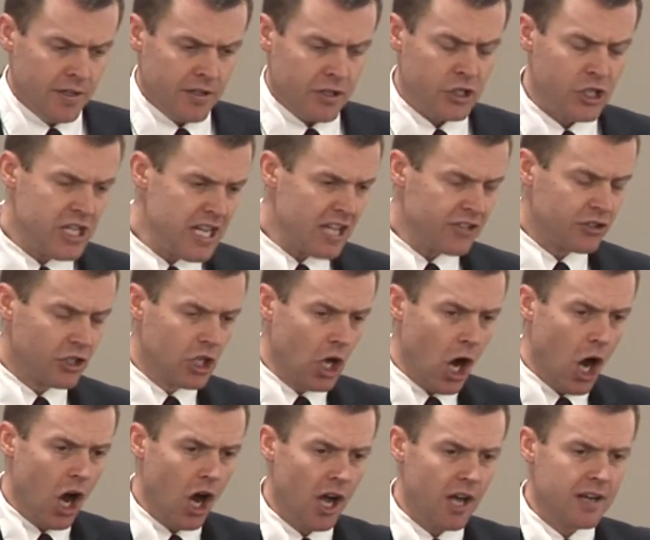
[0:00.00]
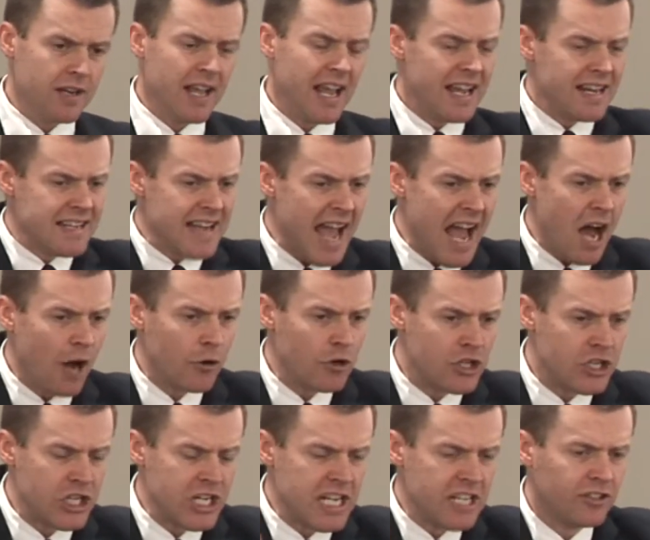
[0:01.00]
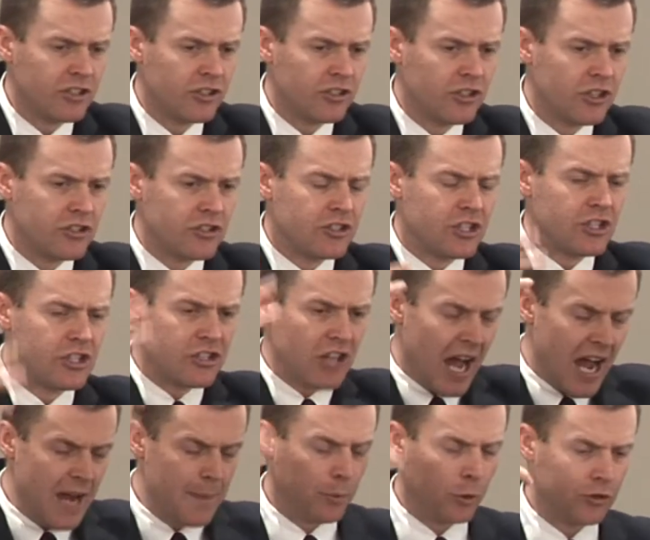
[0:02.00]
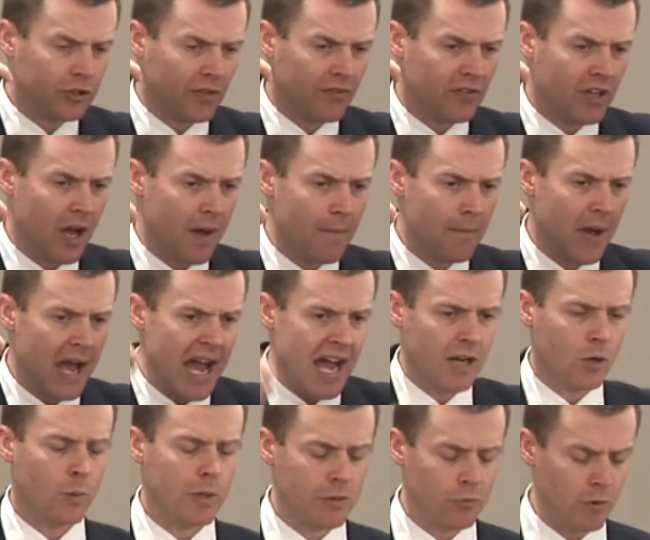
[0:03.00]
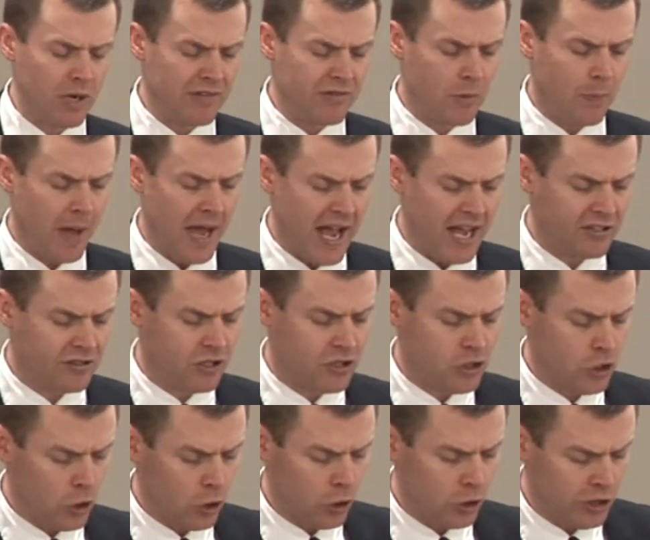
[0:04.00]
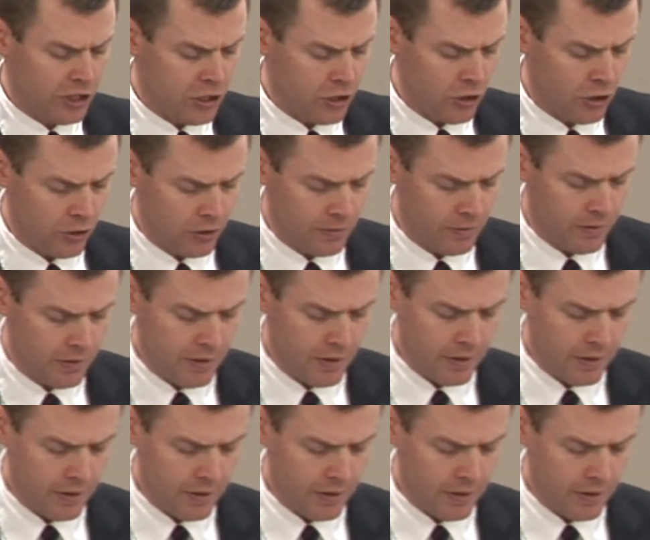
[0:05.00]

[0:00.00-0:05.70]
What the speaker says: She has gone, and now Jesus' disciples have come back. We read the passage earlier.